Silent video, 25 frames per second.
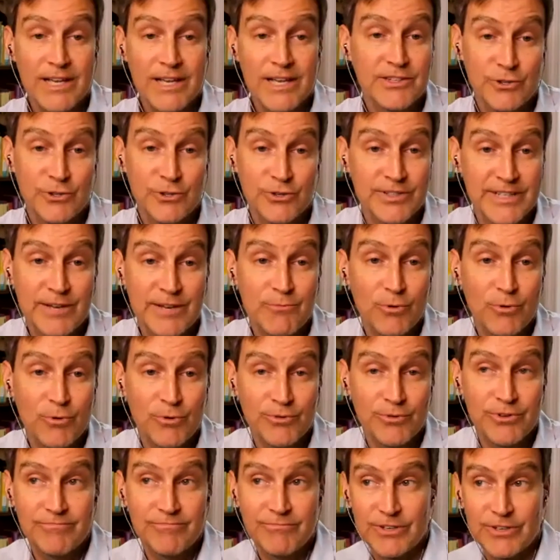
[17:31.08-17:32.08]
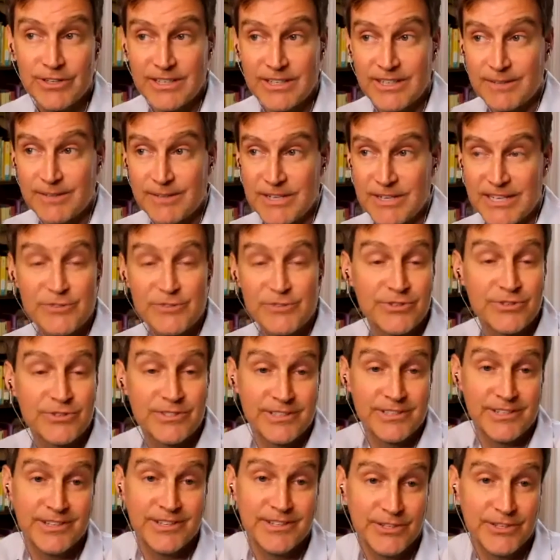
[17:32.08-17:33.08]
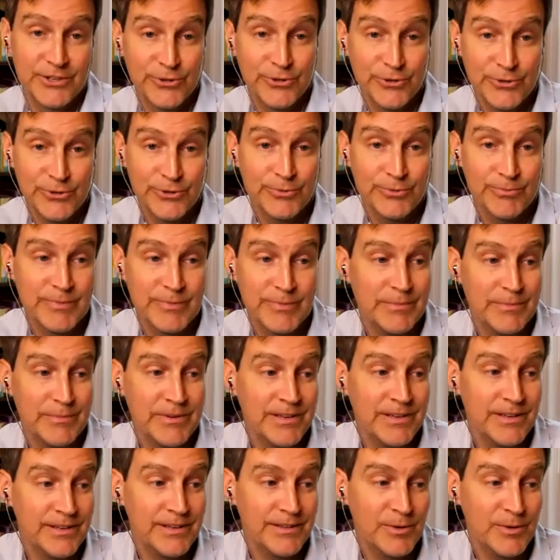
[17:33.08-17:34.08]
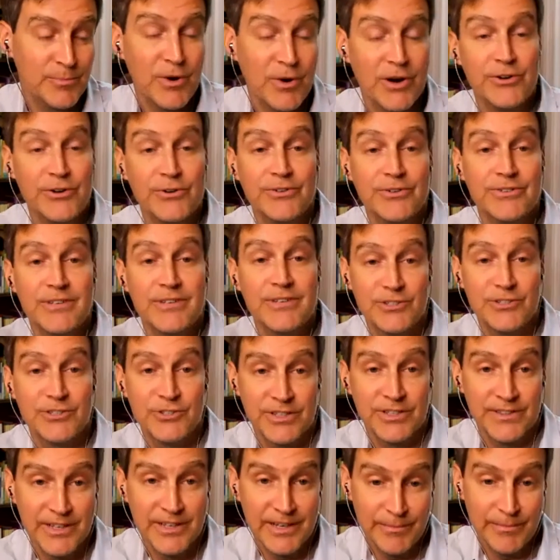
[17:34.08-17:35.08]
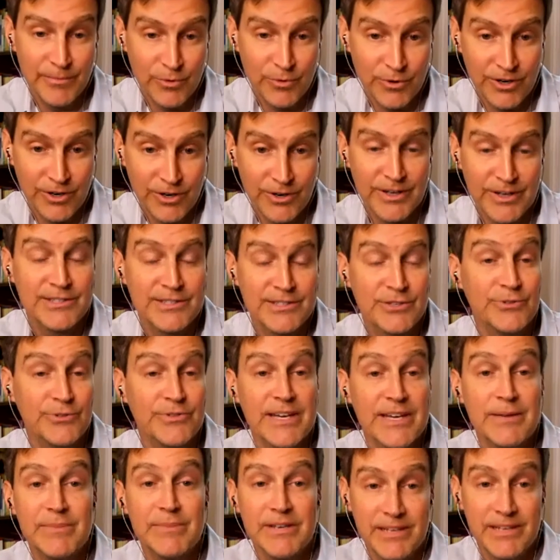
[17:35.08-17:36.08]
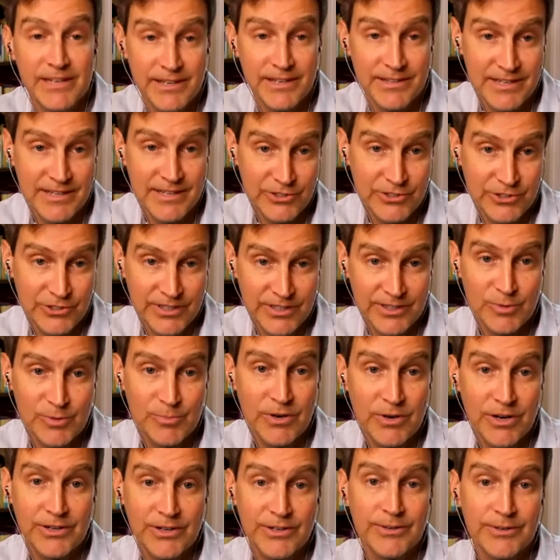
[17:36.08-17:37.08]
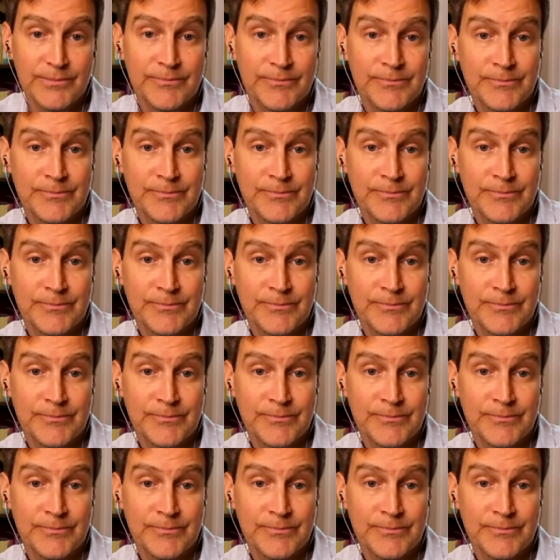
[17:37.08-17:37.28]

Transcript: get turned, they won't really be interested until maybe their partner is touching them, or until right. they begin touching their partner,